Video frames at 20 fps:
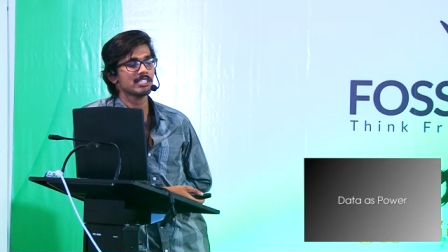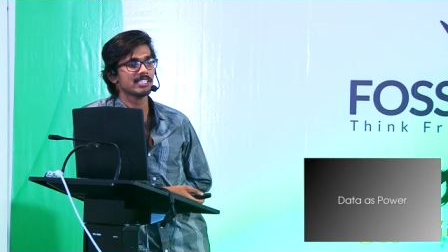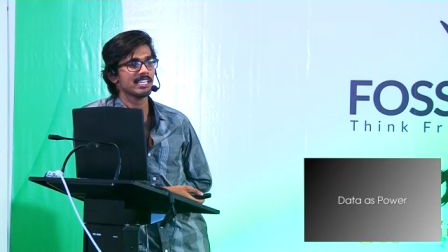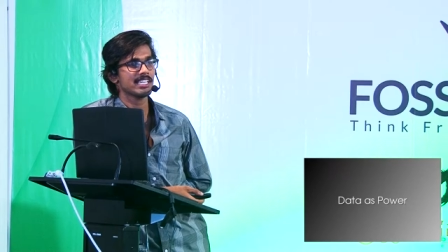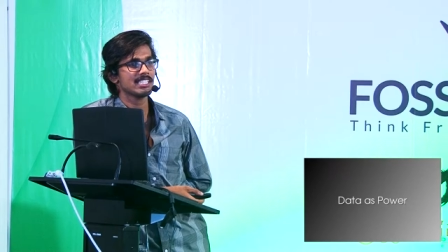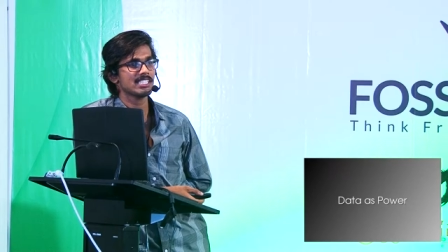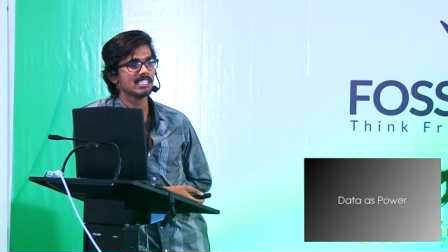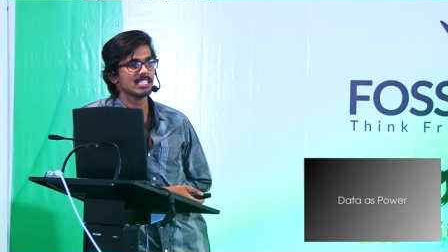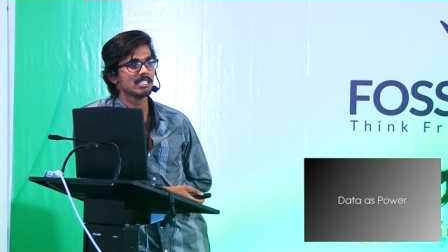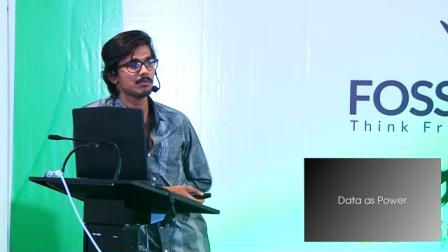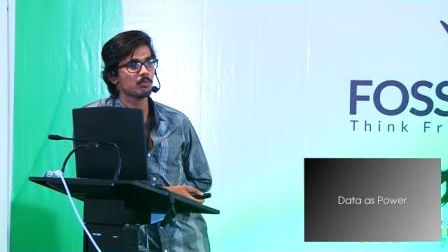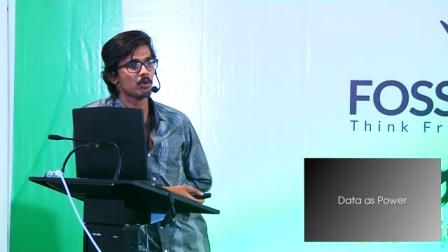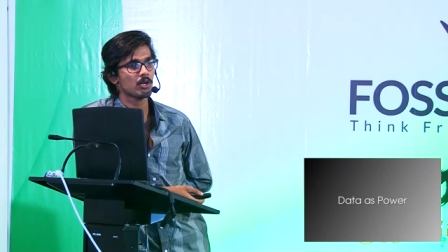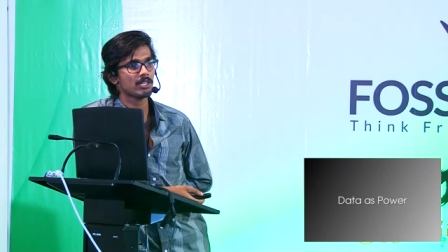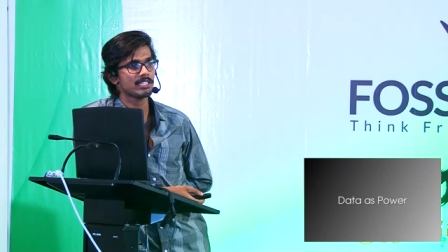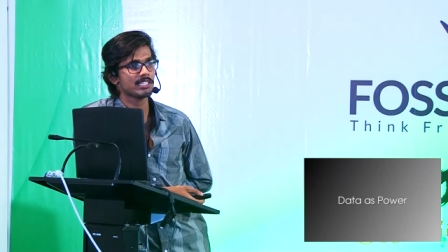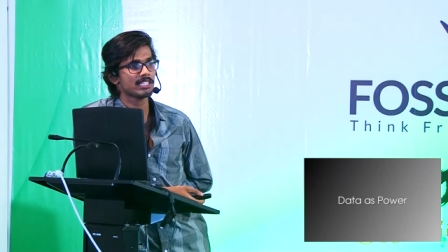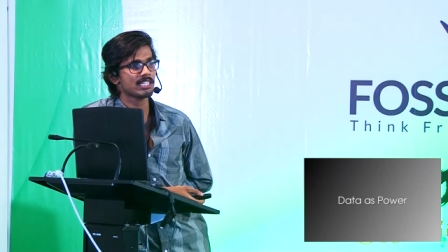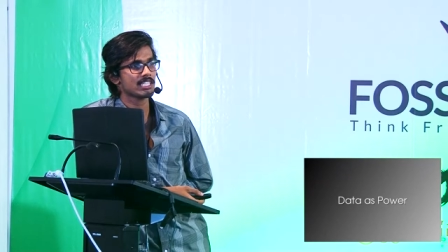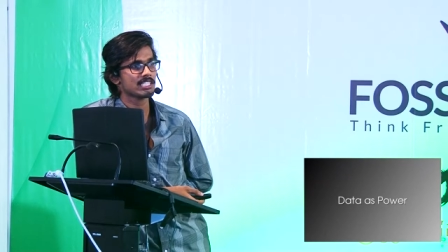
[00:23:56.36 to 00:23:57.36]
change the
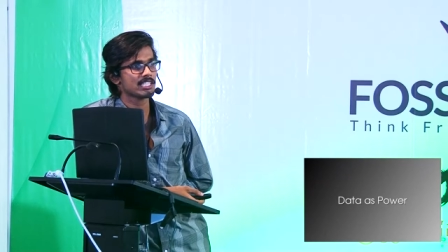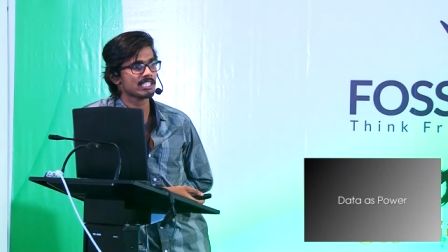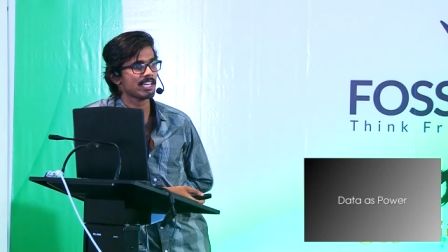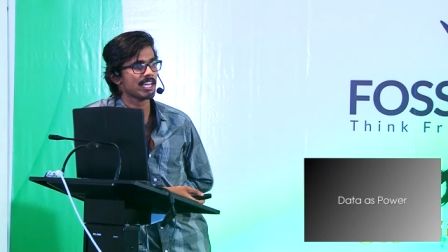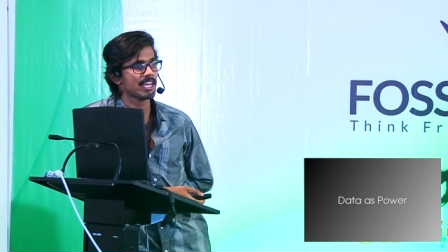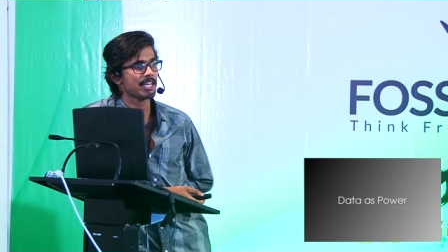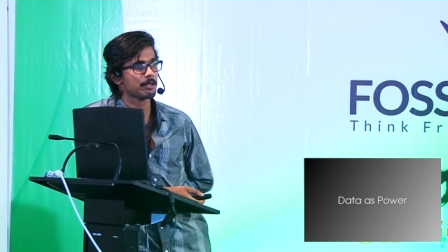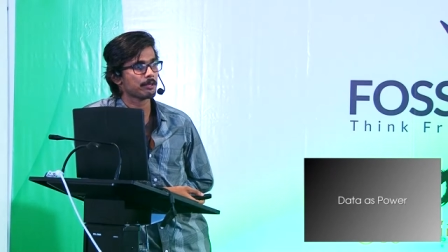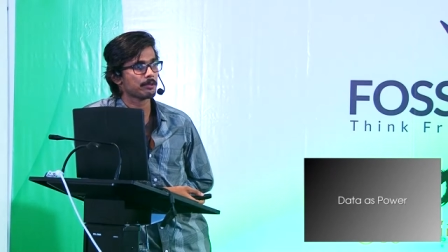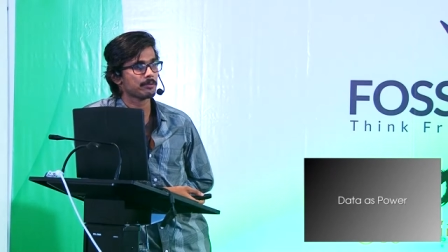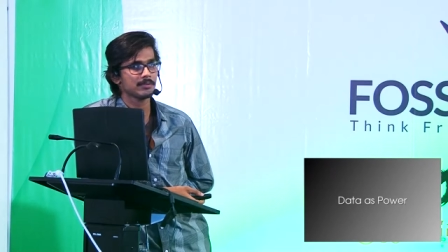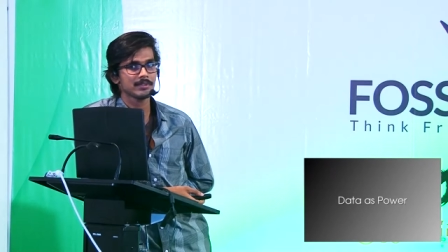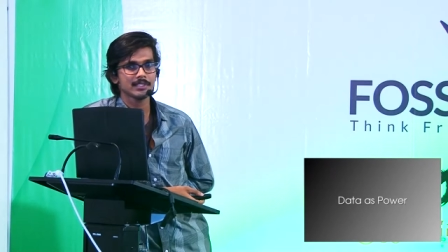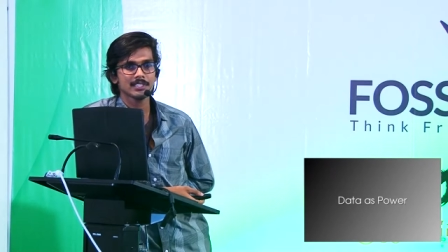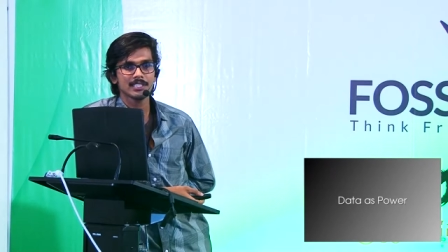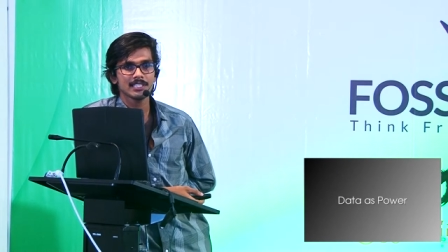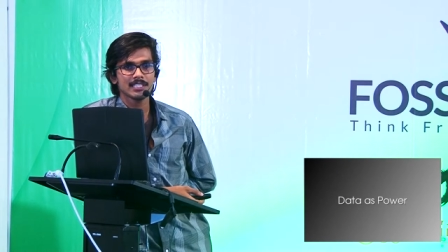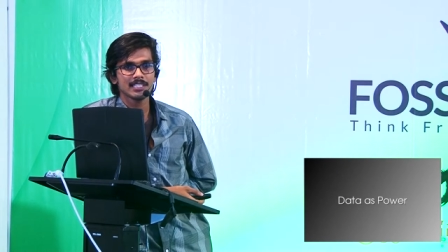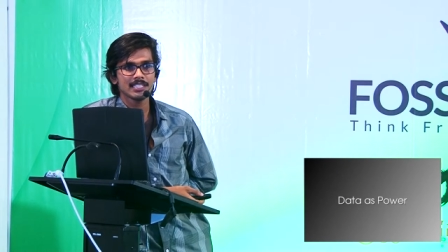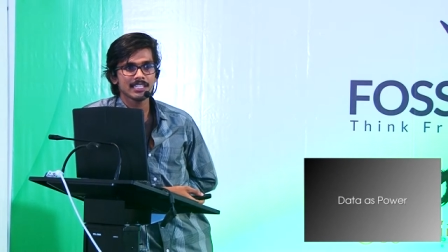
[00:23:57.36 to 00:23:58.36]
political scenario.
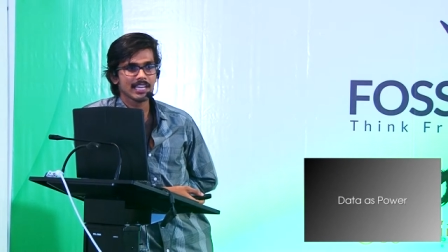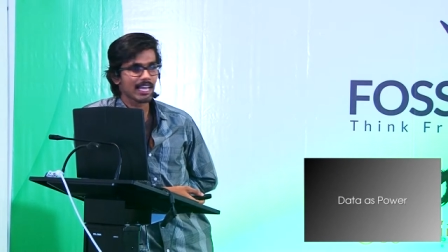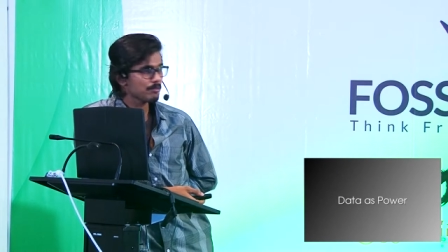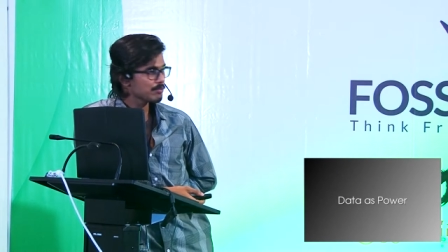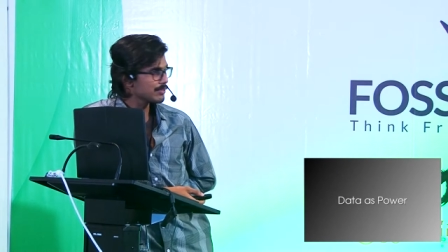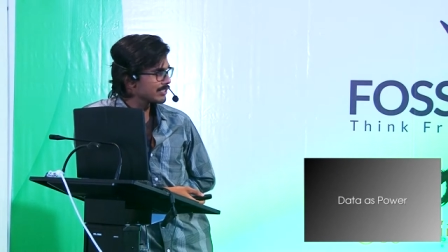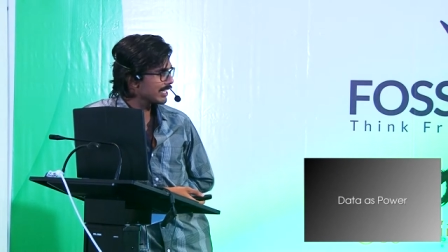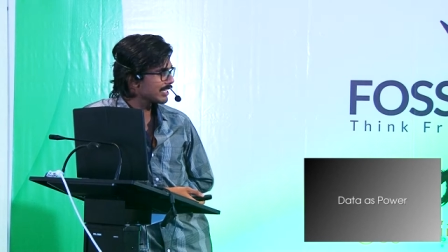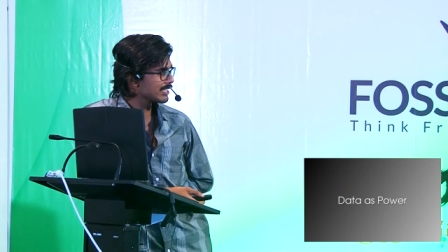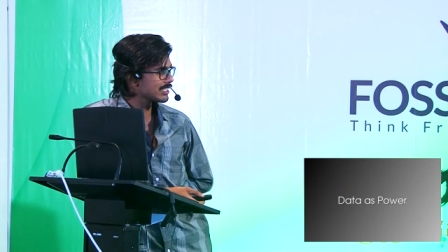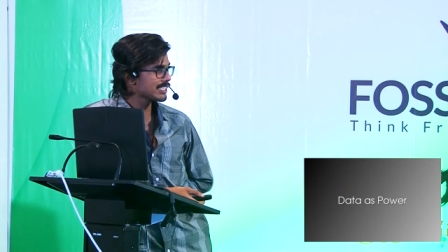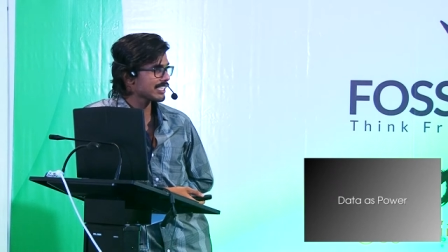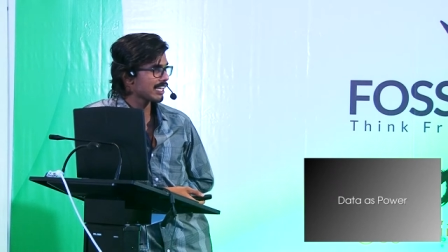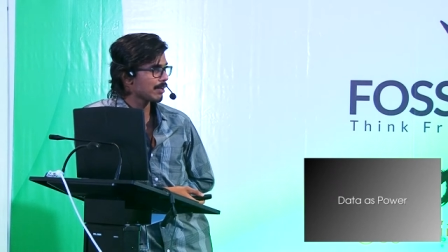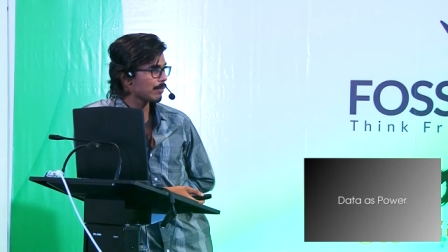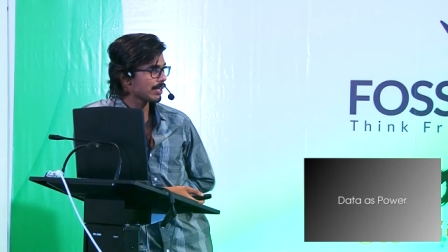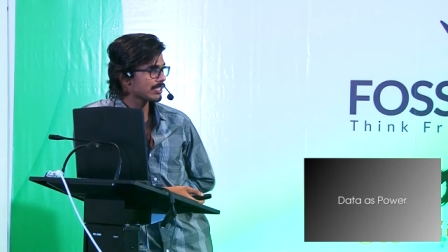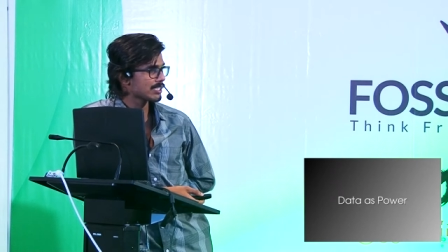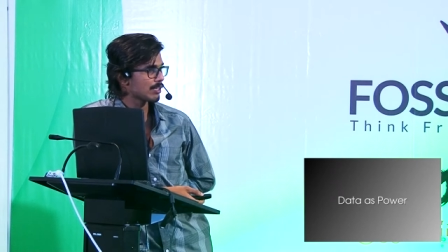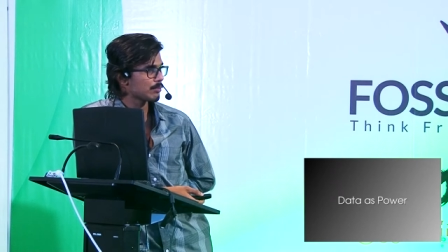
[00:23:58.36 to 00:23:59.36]
I'm taking the
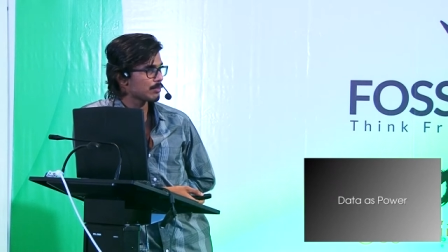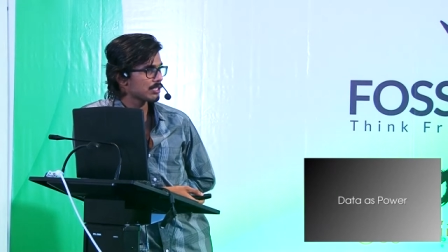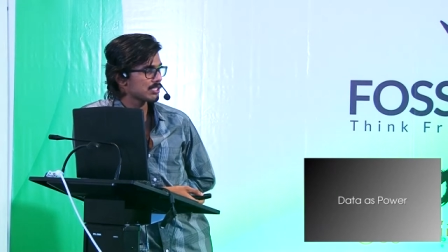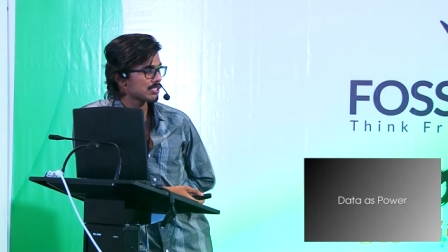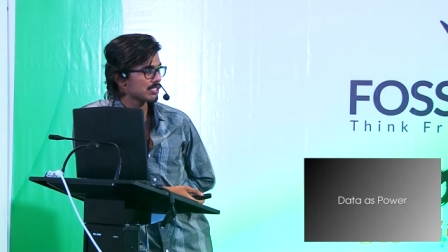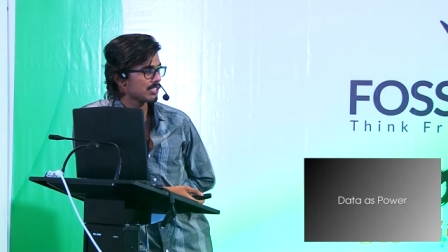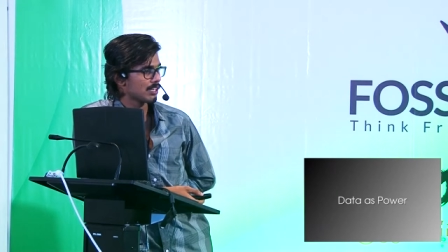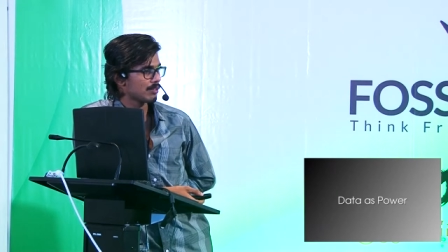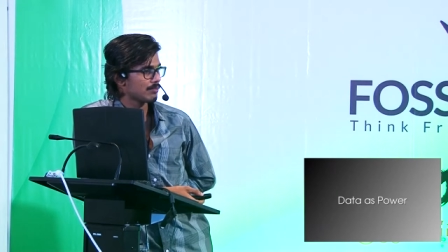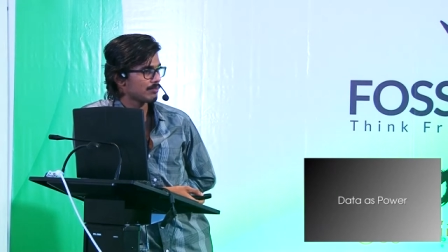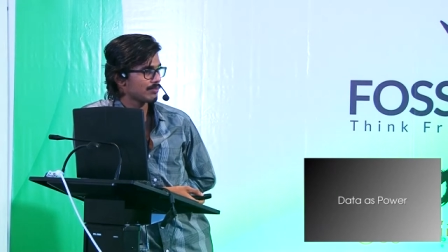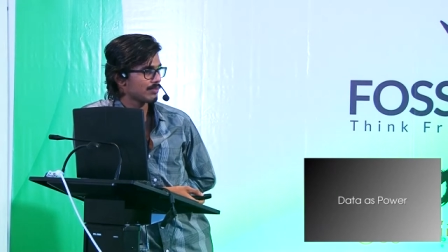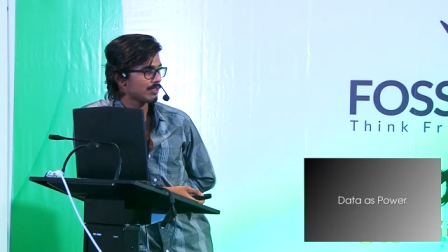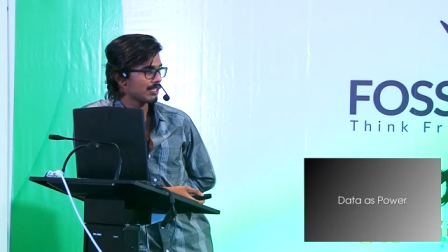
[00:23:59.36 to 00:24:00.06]
same example as Trump.